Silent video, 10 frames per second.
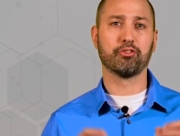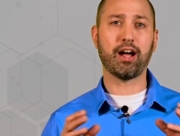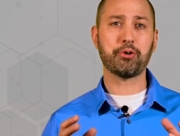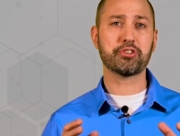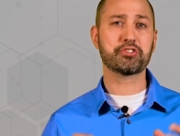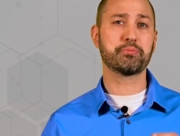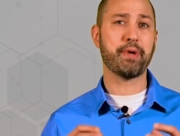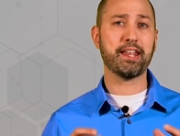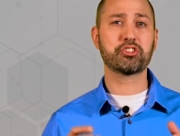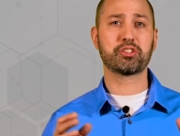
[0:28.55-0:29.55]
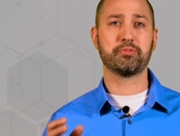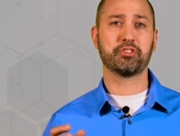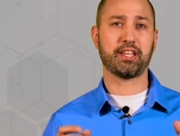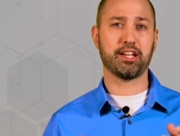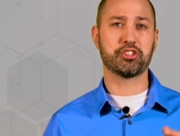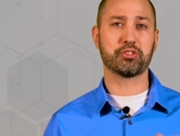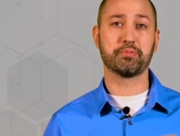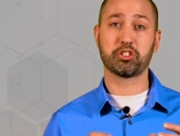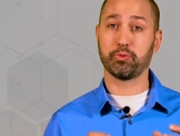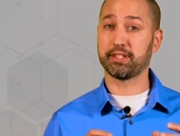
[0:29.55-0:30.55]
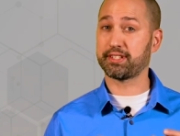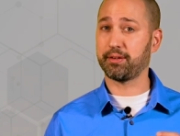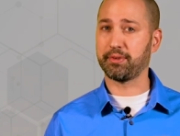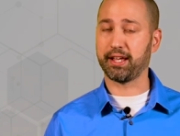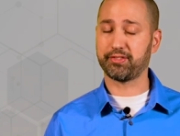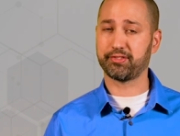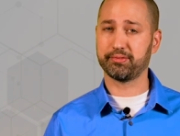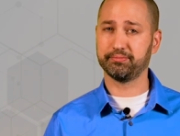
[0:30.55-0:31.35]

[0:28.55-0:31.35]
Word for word: Routers manage communication between subnets.